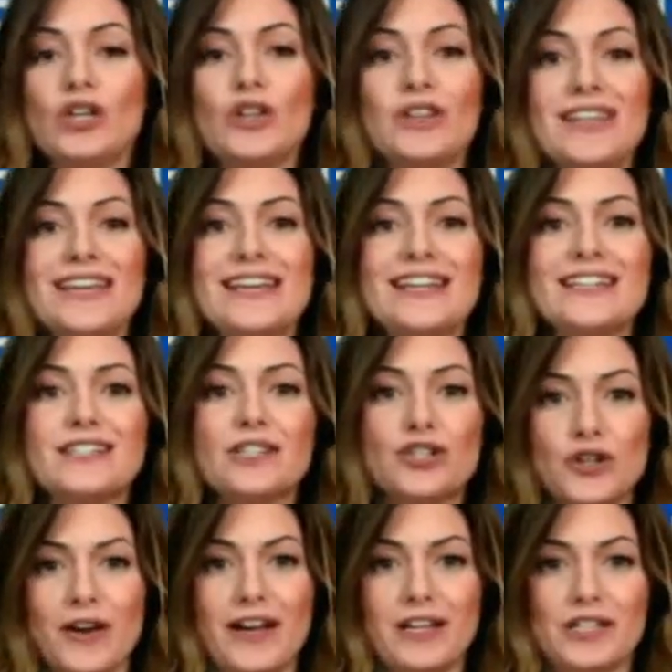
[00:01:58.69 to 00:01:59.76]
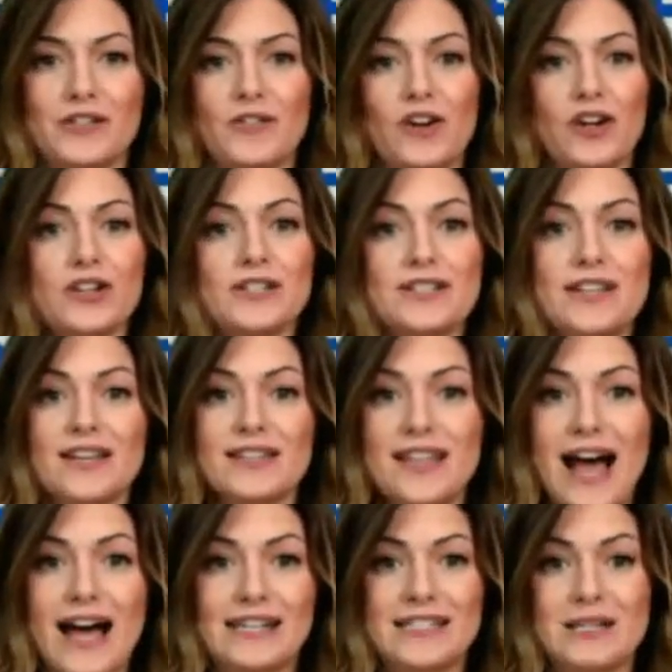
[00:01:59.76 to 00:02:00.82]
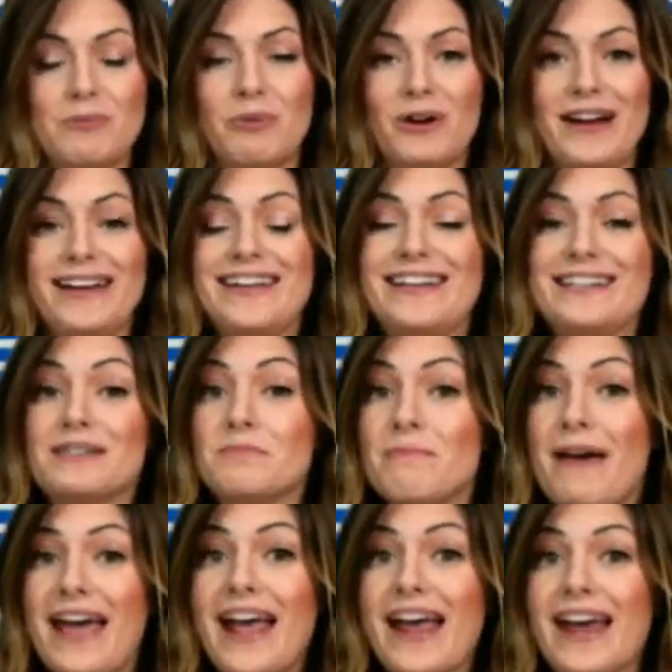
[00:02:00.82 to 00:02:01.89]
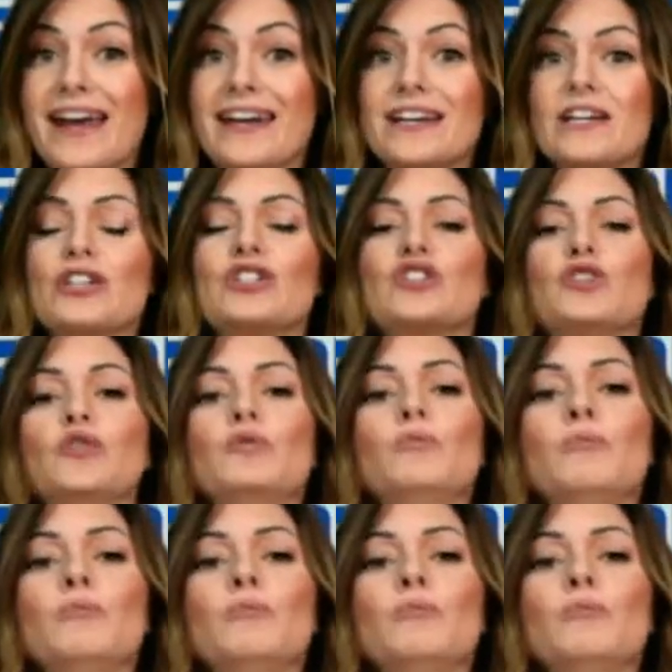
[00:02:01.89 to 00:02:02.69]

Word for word: These transfers, the ElastiPrint is made to